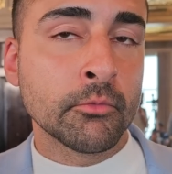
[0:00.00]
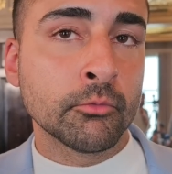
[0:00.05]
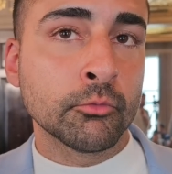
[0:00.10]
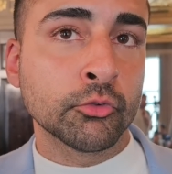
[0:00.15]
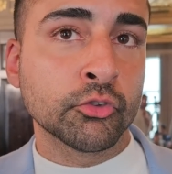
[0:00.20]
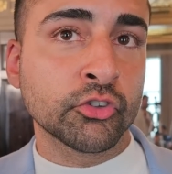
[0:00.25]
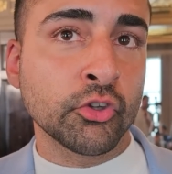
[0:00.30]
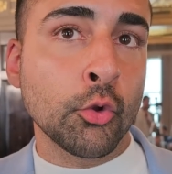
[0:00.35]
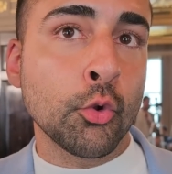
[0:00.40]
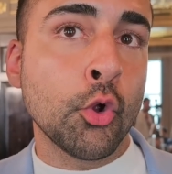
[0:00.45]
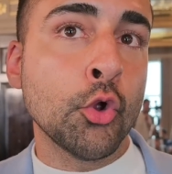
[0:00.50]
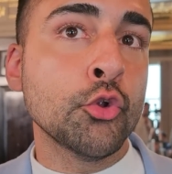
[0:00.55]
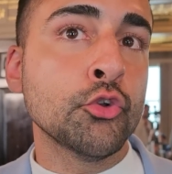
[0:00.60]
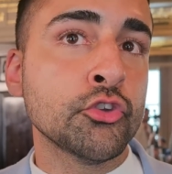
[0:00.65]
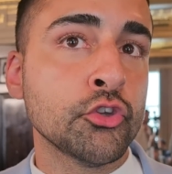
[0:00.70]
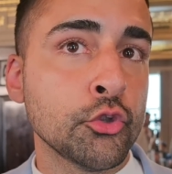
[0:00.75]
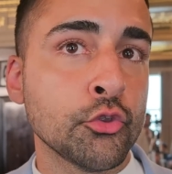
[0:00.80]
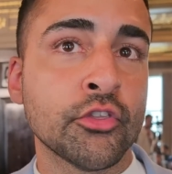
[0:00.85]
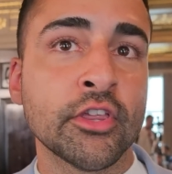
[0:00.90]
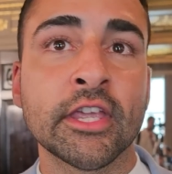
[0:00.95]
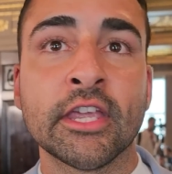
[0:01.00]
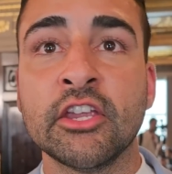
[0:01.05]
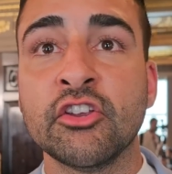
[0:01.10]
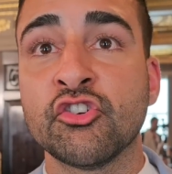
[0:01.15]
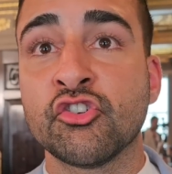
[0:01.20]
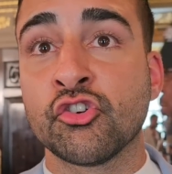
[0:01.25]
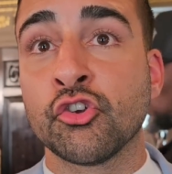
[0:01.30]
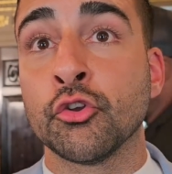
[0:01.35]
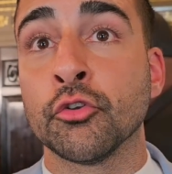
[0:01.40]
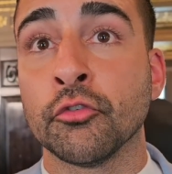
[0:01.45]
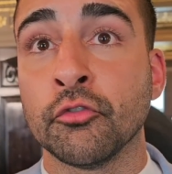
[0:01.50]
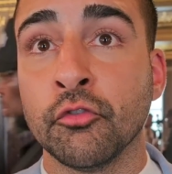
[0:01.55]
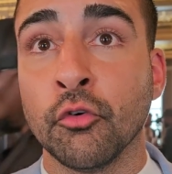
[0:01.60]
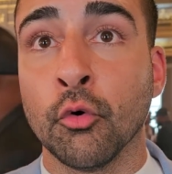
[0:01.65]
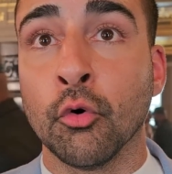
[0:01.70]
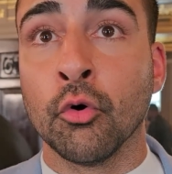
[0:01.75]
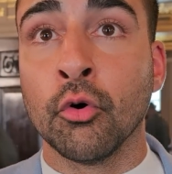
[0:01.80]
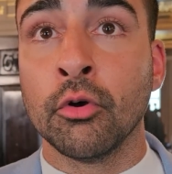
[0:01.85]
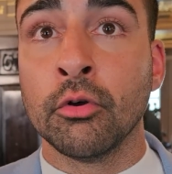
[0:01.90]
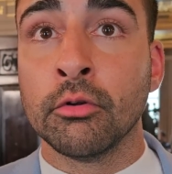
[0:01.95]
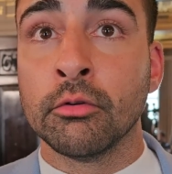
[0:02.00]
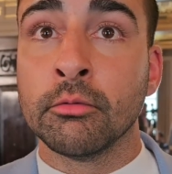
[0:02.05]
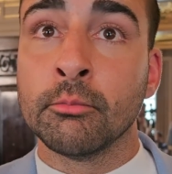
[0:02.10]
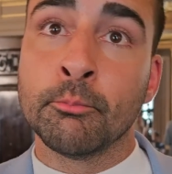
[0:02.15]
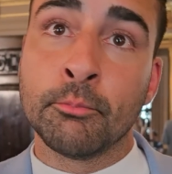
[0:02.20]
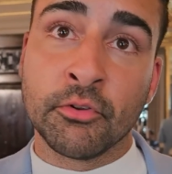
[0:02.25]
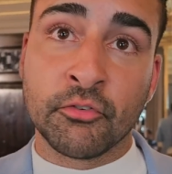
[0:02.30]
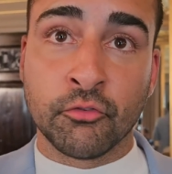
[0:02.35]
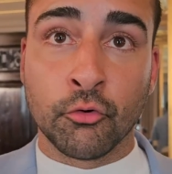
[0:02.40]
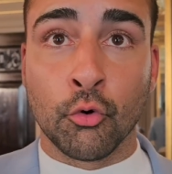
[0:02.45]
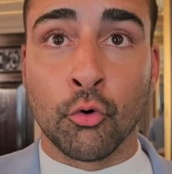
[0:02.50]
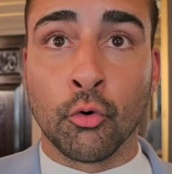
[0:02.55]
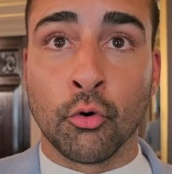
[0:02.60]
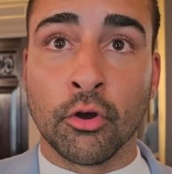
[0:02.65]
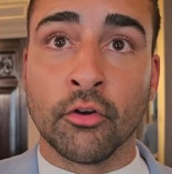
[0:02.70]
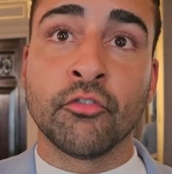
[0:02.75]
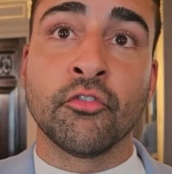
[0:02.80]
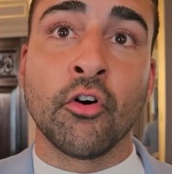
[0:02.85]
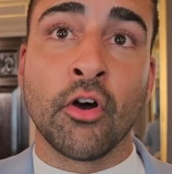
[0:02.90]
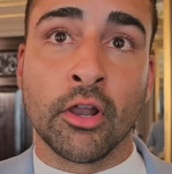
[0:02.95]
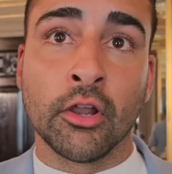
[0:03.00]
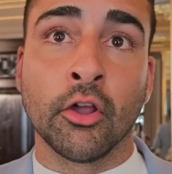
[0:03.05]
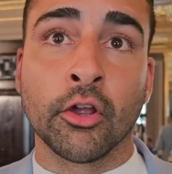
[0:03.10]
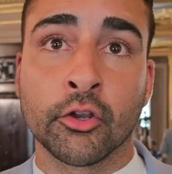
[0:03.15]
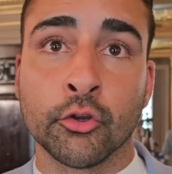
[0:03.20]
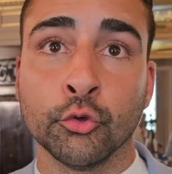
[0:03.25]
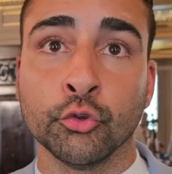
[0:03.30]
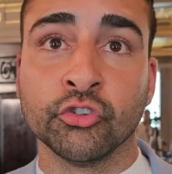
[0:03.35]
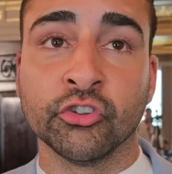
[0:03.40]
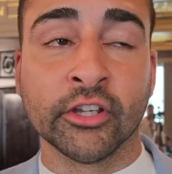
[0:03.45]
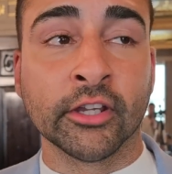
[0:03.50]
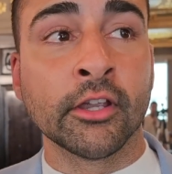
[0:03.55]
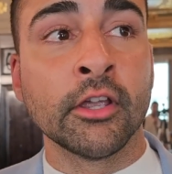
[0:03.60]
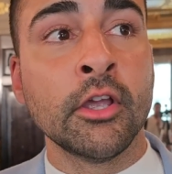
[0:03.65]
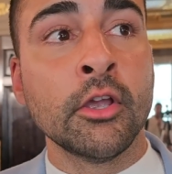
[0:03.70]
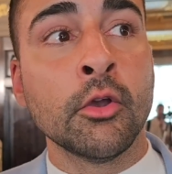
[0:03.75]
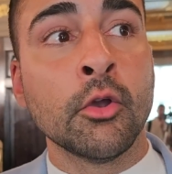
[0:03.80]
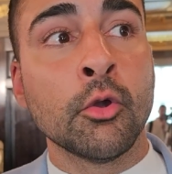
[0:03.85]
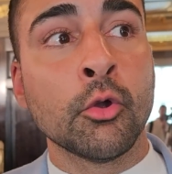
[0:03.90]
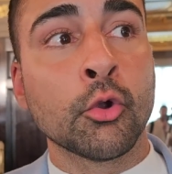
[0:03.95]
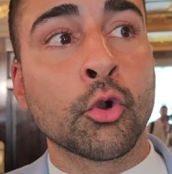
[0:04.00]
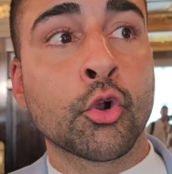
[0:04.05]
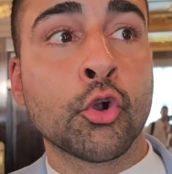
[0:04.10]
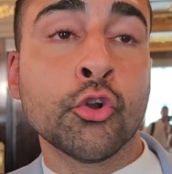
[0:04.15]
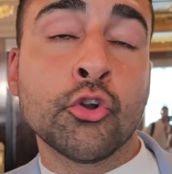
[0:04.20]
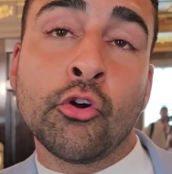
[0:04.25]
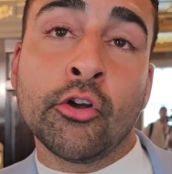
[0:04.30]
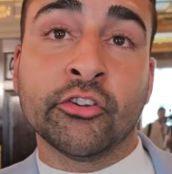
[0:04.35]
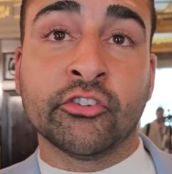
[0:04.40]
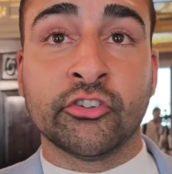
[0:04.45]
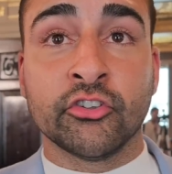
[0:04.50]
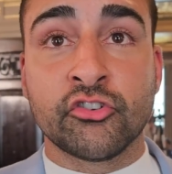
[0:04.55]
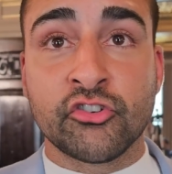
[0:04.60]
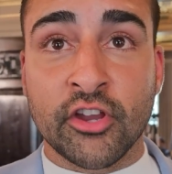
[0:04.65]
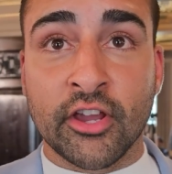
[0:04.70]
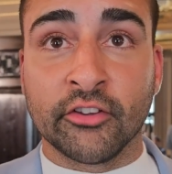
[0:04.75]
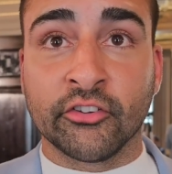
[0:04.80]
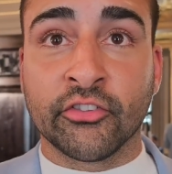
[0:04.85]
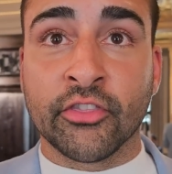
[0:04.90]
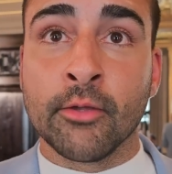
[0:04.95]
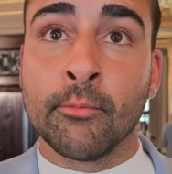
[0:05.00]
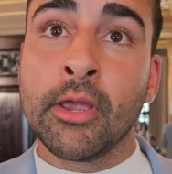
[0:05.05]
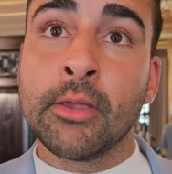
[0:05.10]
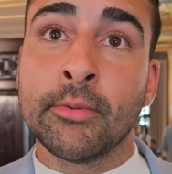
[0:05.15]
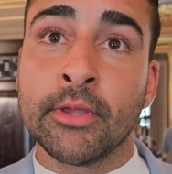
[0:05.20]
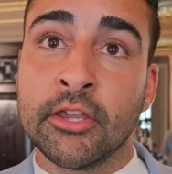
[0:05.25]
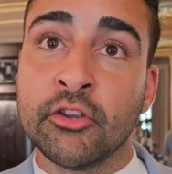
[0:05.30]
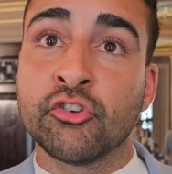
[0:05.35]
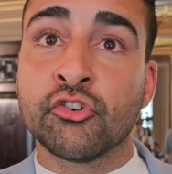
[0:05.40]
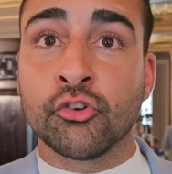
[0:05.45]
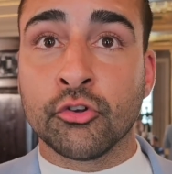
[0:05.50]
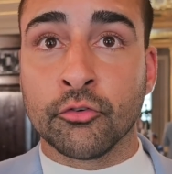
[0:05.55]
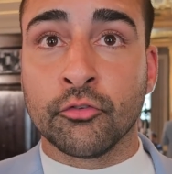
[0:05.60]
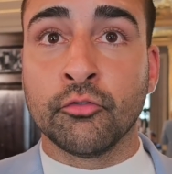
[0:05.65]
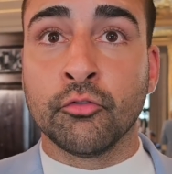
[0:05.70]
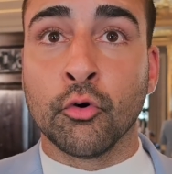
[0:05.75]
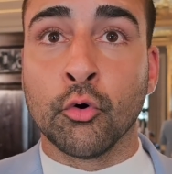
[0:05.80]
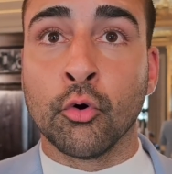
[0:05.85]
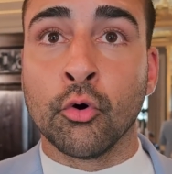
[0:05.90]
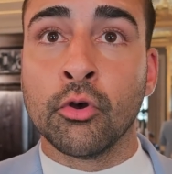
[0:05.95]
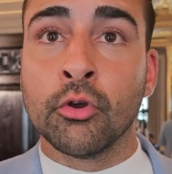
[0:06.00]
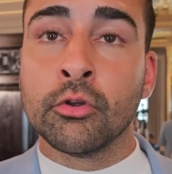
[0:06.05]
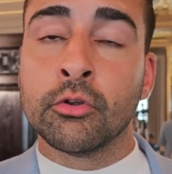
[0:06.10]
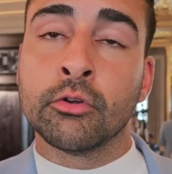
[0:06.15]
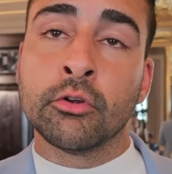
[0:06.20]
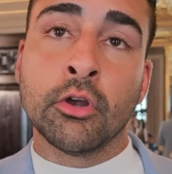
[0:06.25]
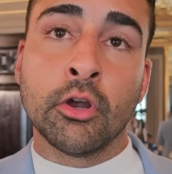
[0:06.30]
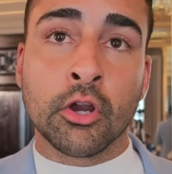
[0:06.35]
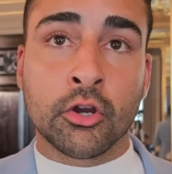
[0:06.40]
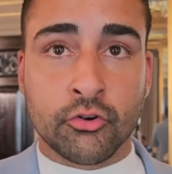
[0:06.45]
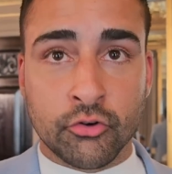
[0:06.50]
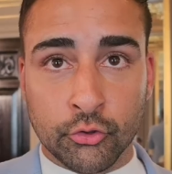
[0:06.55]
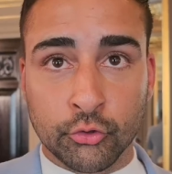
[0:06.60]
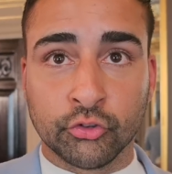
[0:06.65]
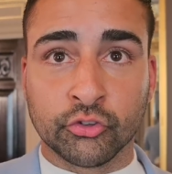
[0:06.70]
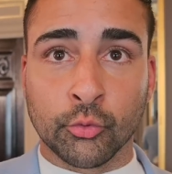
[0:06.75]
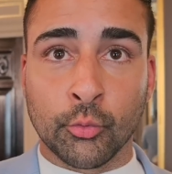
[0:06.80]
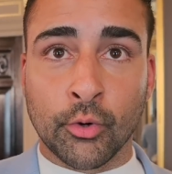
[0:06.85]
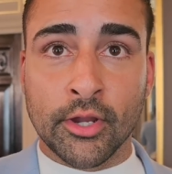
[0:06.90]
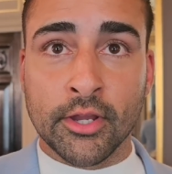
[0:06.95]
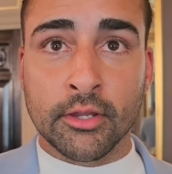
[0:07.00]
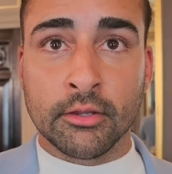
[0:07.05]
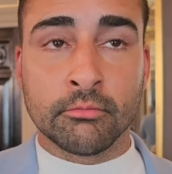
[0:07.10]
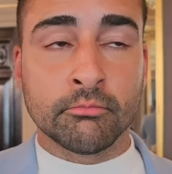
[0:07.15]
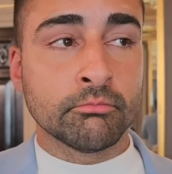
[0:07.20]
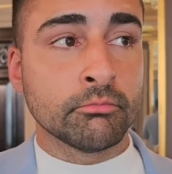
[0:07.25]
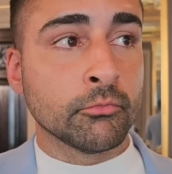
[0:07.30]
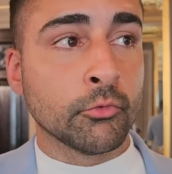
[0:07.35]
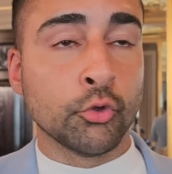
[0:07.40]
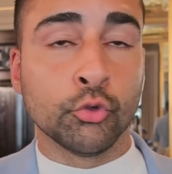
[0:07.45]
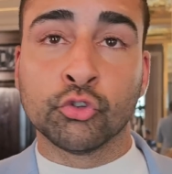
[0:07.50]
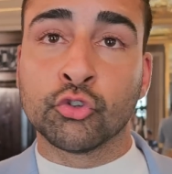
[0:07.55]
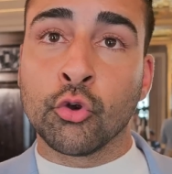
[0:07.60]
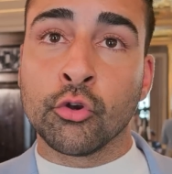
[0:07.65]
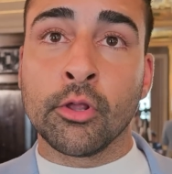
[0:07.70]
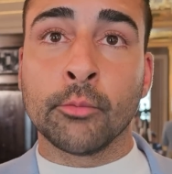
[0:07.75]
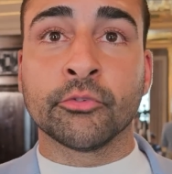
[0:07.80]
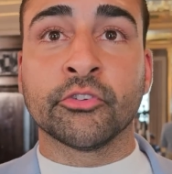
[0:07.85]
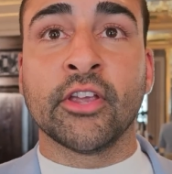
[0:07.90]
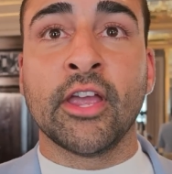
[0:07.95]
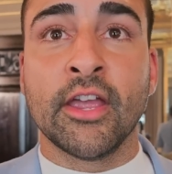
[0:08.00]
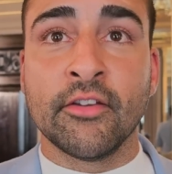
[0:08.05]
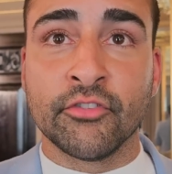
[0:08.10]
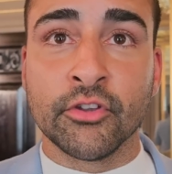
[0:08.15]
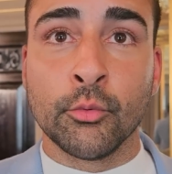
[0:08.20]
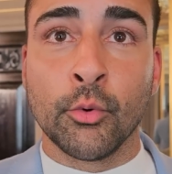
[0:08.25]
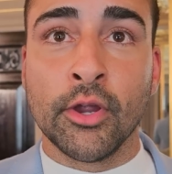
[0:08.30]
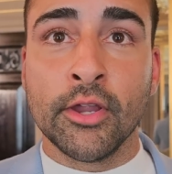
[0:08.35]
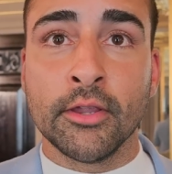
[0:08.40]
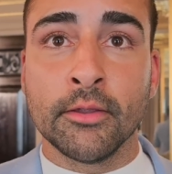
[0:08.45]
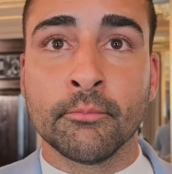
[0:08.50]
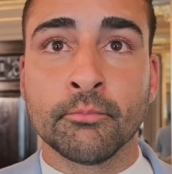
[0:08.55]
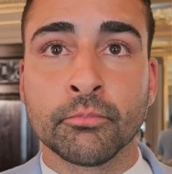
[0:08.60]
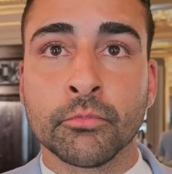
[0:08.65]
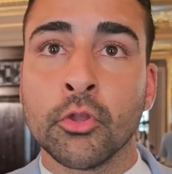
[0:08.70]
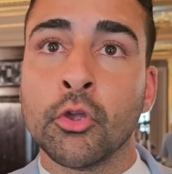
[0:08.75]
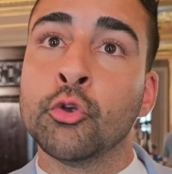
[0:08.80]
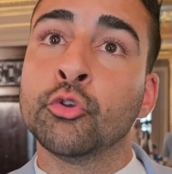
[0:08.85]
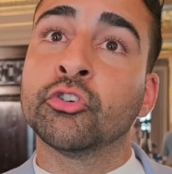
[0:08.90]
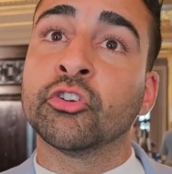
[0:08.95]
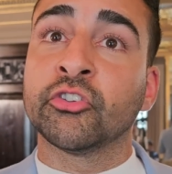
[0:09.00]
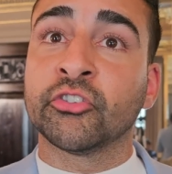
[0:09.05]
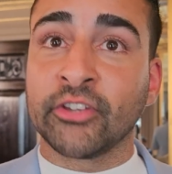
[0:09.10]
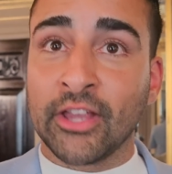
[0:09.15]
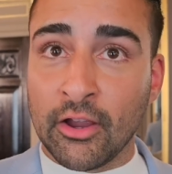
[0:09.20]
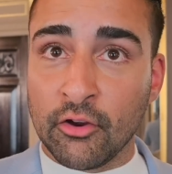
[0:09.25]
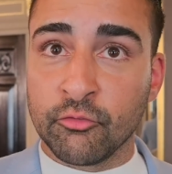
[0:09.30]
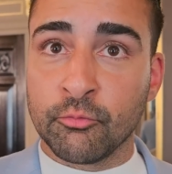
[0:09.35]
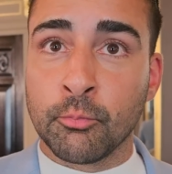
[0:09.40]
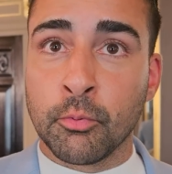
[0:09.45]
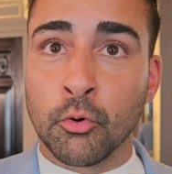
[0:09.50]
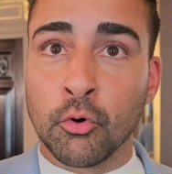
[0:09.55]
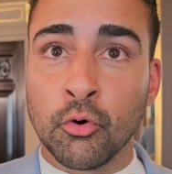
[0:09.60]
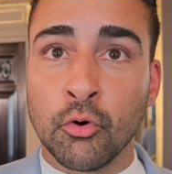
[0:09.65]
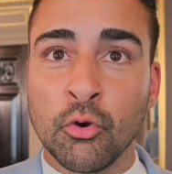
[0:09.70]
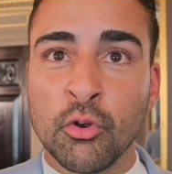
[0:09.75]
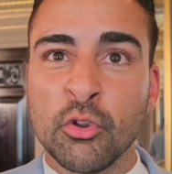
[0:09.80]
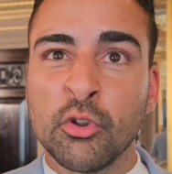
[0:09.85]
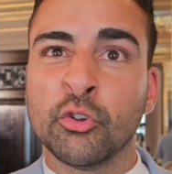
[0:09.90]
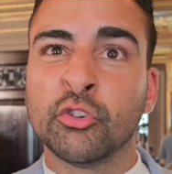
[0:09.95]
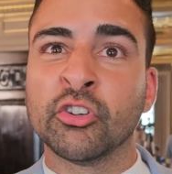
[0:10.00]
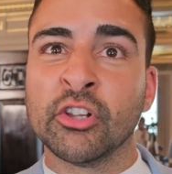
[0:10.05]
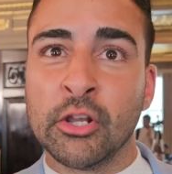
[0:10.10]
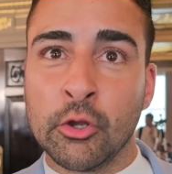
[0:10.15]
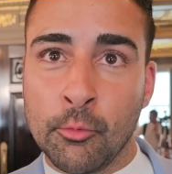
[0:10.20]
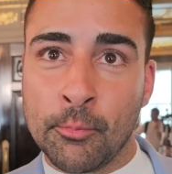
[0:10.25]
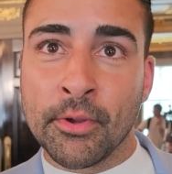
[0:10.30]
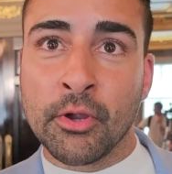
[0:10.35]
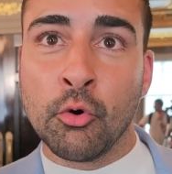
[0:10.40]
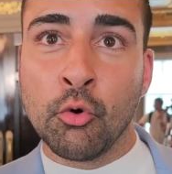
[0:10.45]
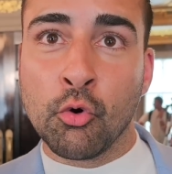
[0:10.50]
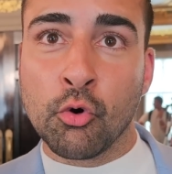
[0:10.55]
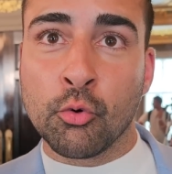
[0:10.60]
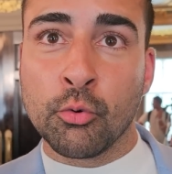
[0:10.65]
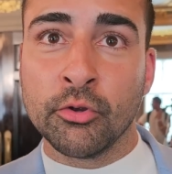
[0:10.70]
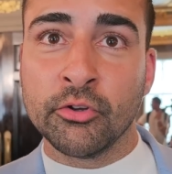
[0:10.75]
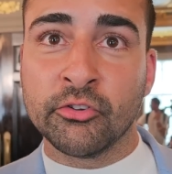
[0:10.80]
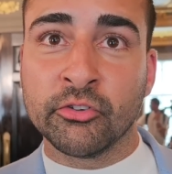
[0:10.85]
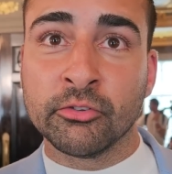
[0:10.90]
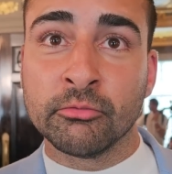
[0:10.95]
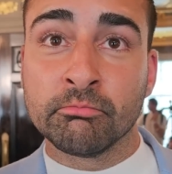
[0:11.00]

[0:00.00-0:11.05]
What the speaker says: So who do you think he should have fought before a fight like Usyk? Could I suggest that maybe he should have fought a cruiserweight who's gone up to heavyweight, who's a southpaw, who's a little bit awkward?